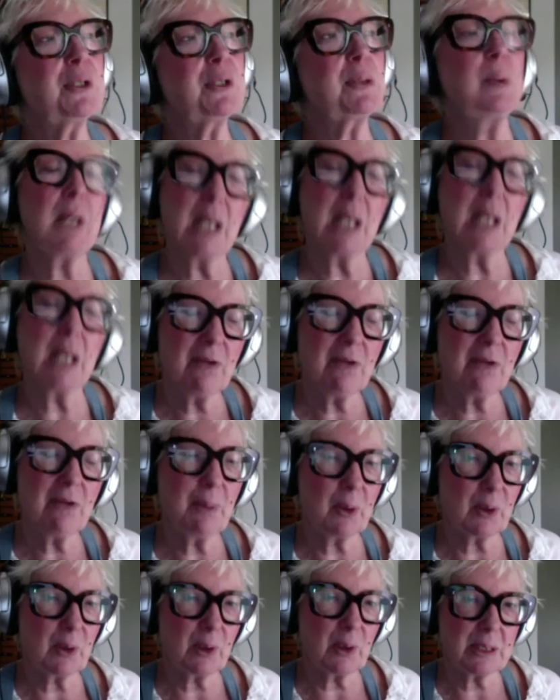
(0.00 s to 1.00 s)
with life
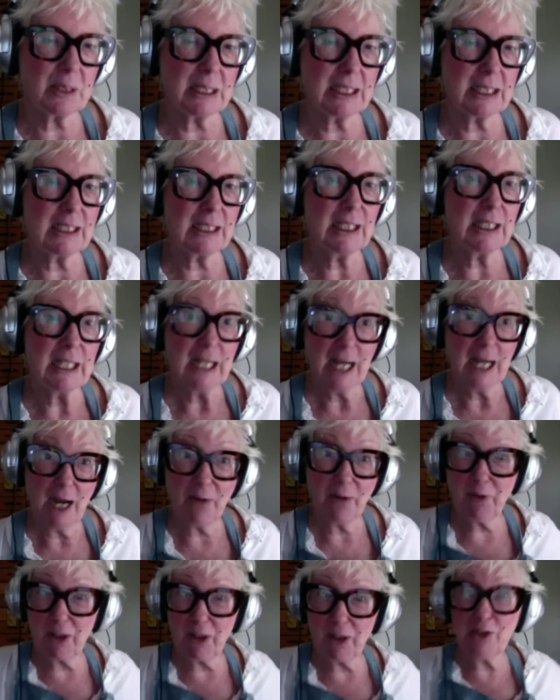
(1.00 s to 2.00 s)
models in,
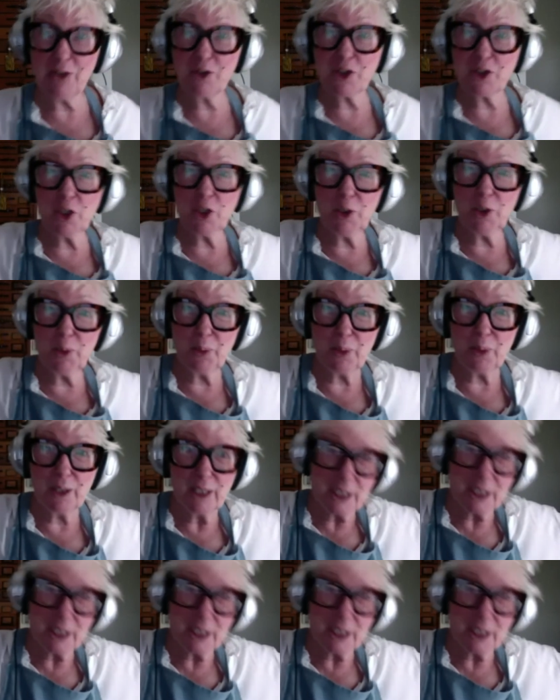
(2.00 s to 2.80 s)
I've written 2.